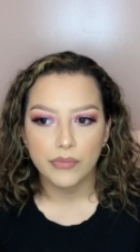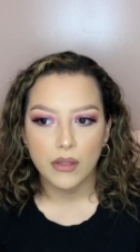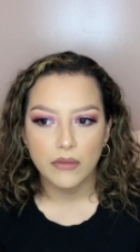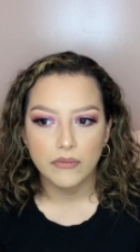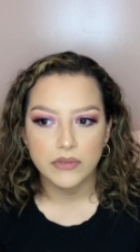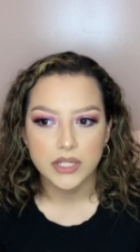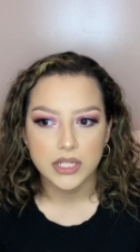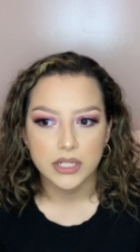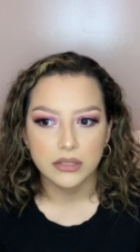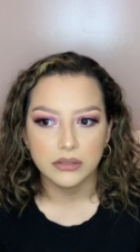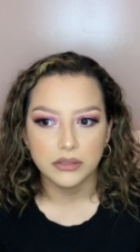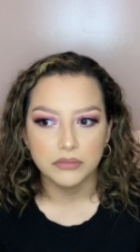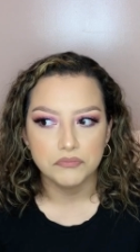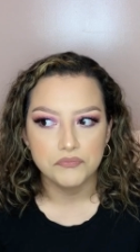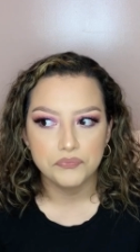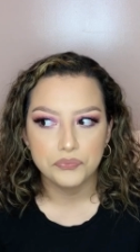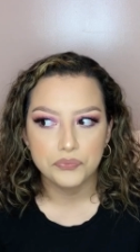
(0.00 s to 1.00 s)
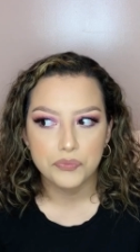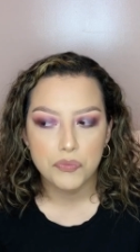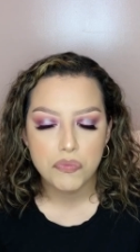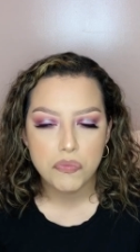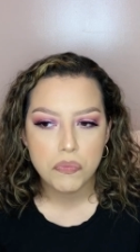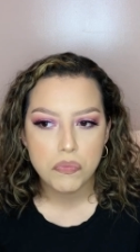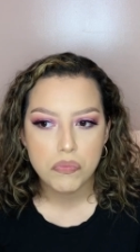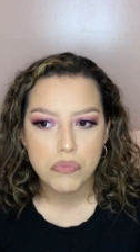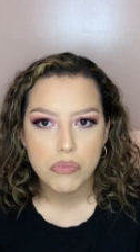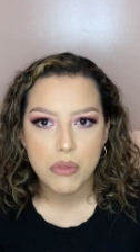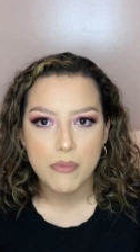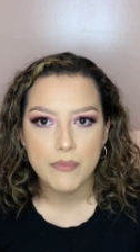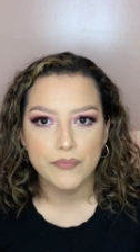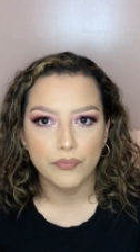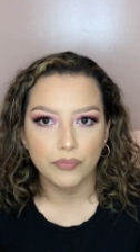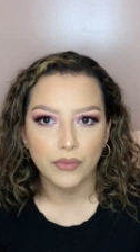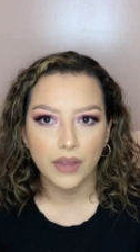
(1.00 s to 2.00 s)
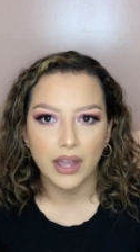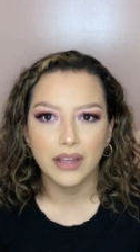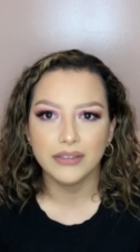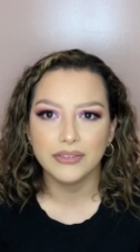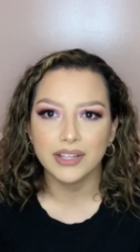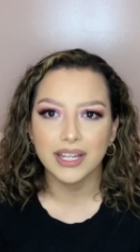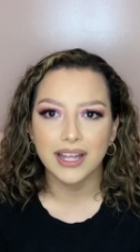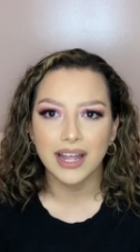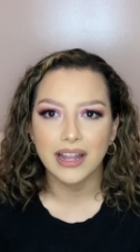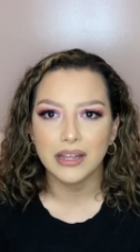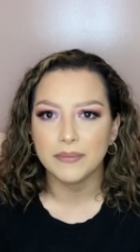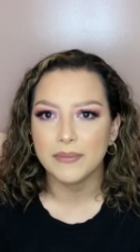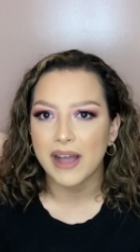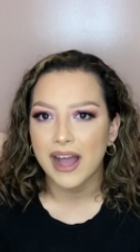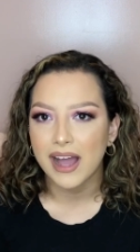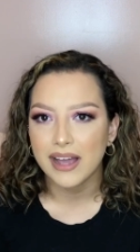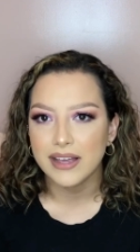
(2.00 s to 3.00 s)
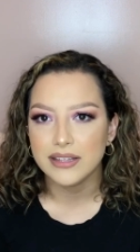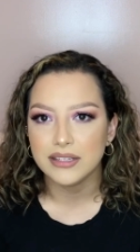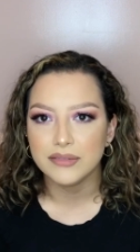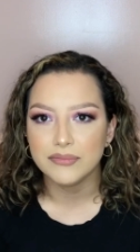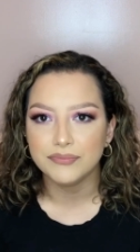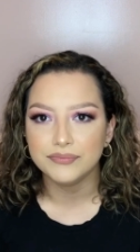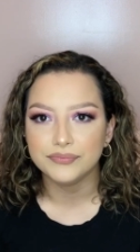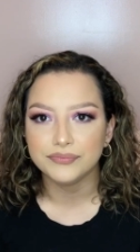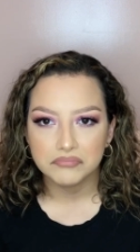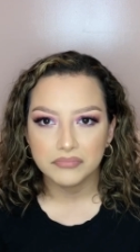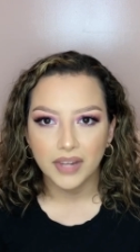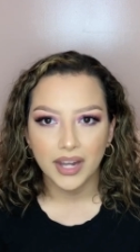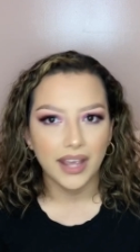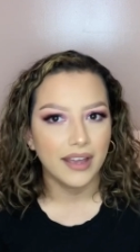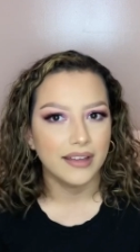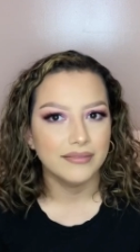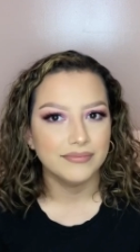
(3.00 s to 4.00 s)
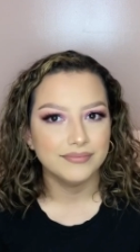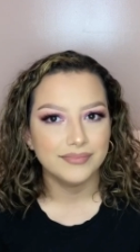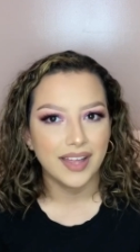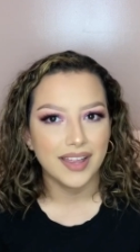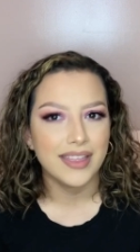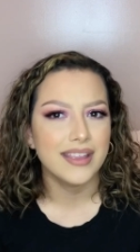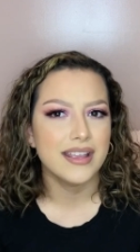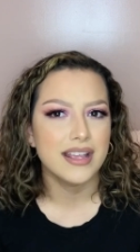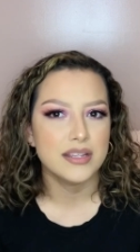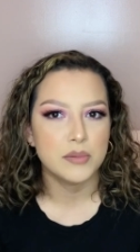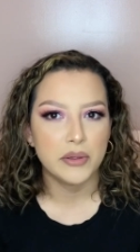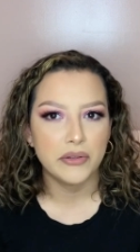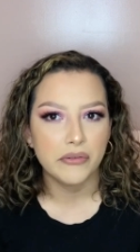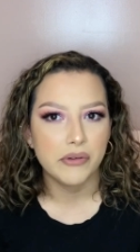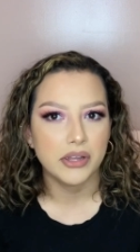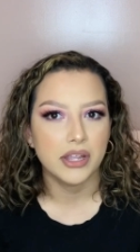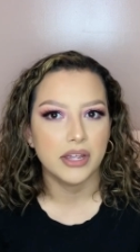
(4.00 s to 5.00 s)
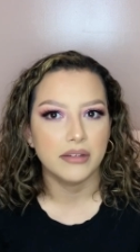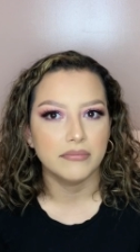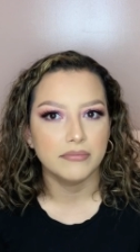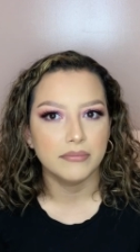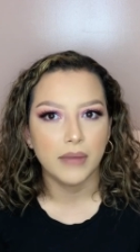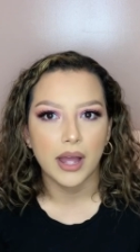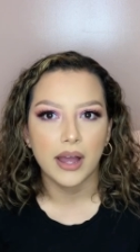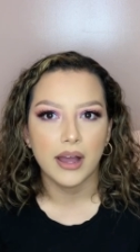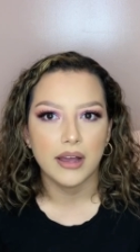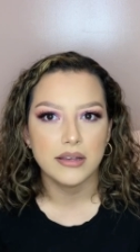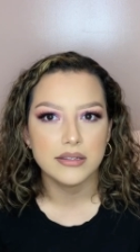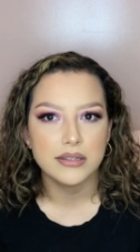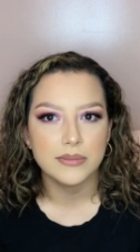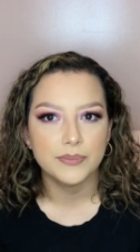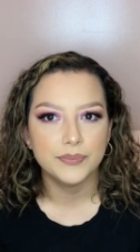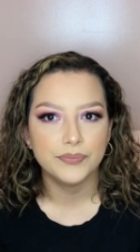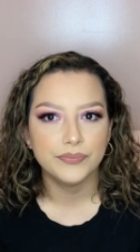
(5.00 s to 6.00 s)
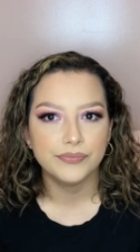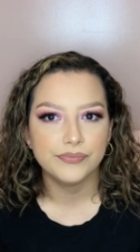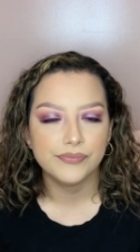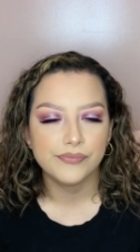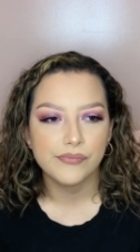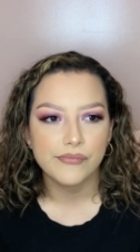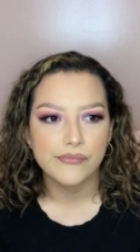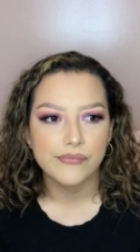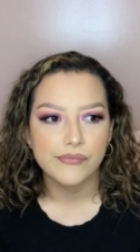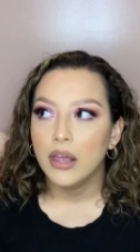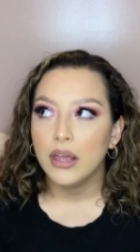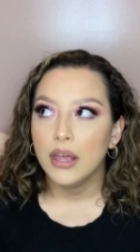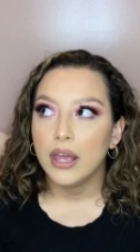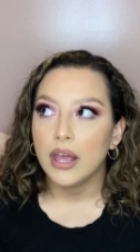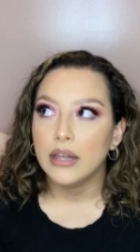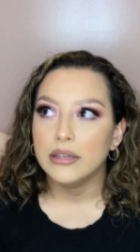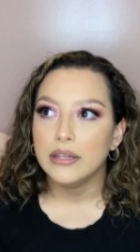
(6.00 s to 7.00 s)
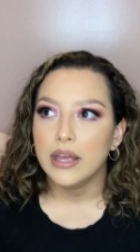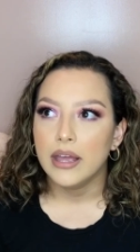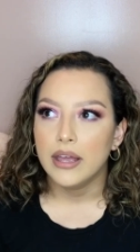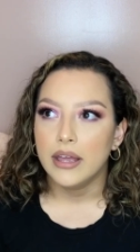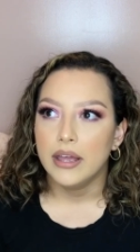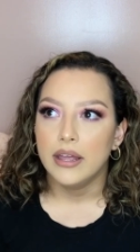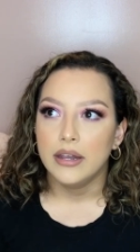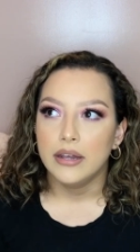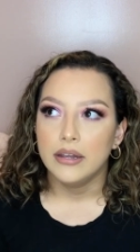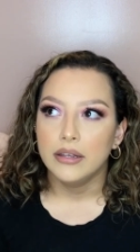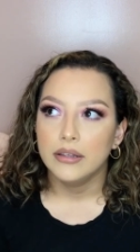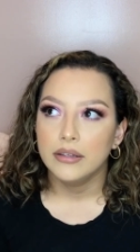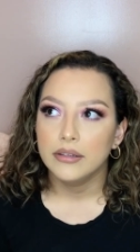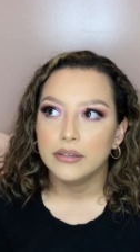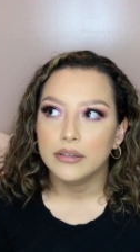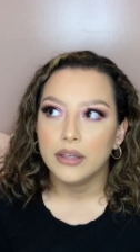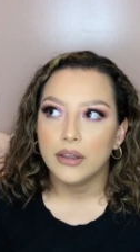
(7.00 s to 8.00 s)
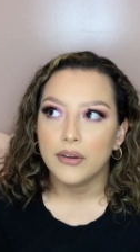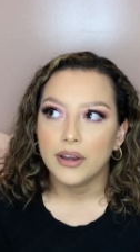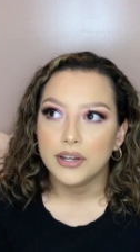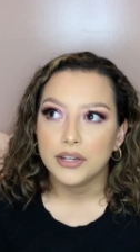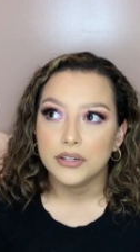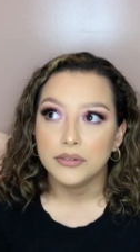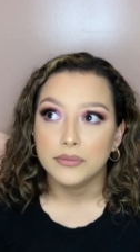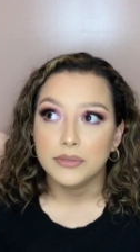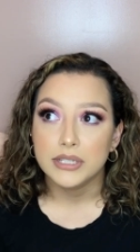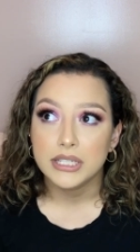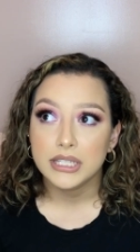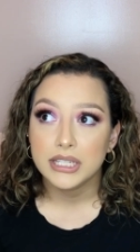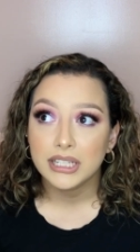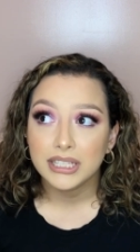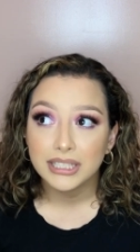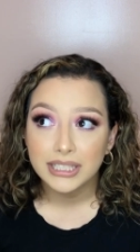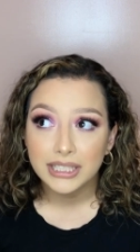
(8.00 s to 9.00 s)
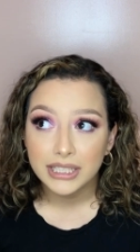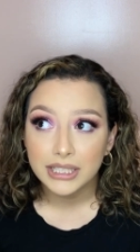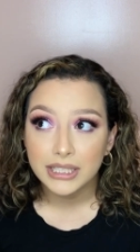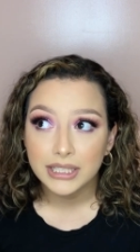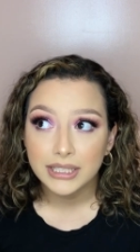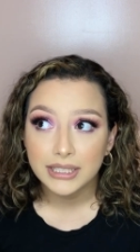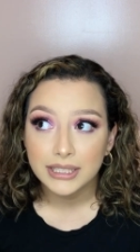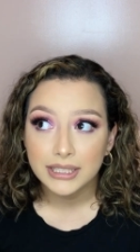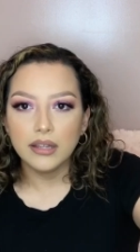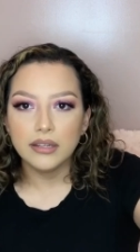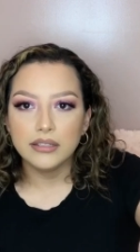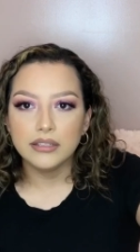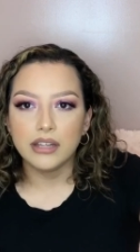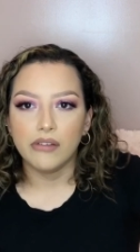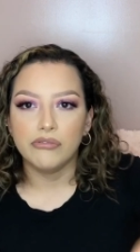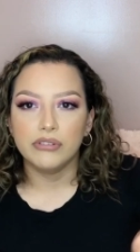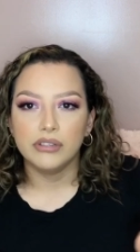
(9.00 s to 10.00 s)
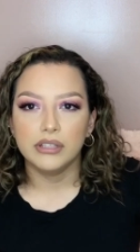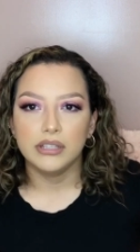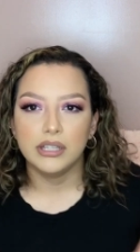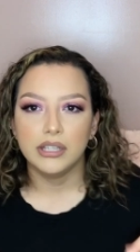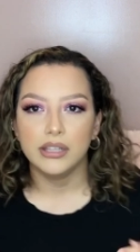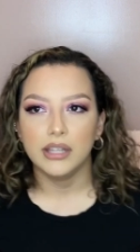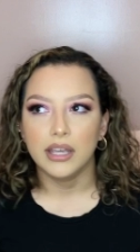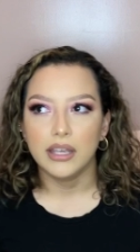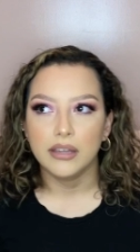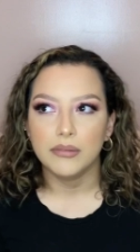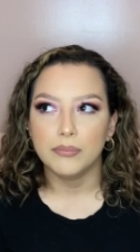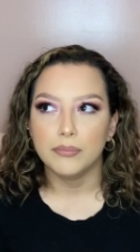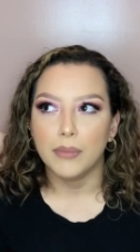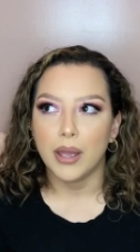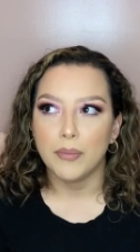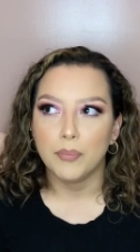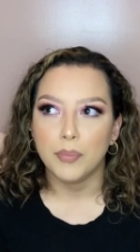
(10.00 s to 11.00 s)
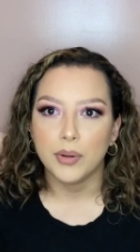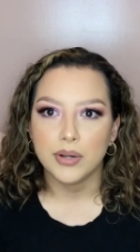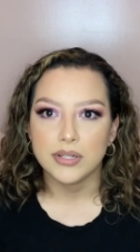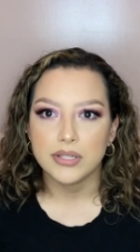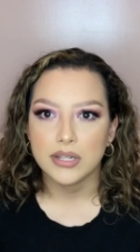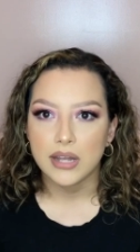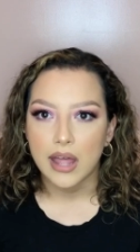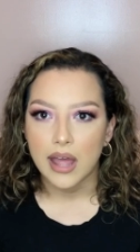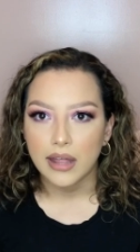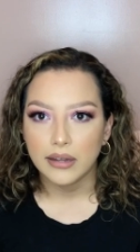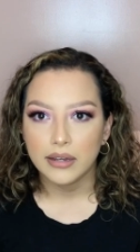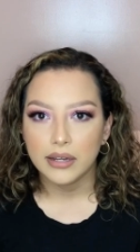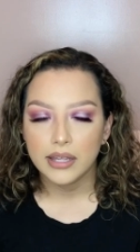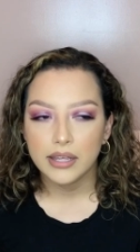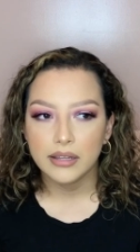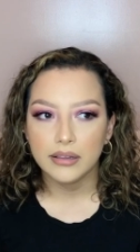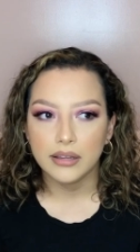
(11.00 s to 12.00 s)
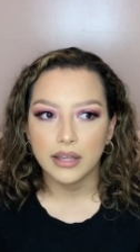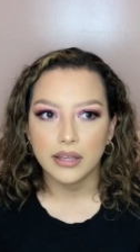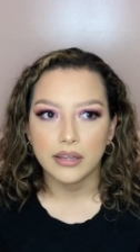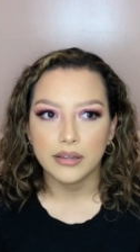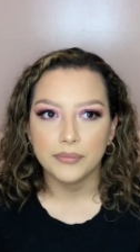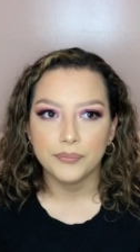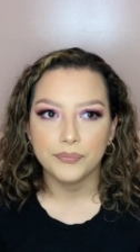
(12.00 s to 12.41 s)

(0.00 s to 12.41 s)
Physically. I feel like I like my eyes. Yeah, I think that's my favorite thing. My eyes. And then characteristically definitely like my personality like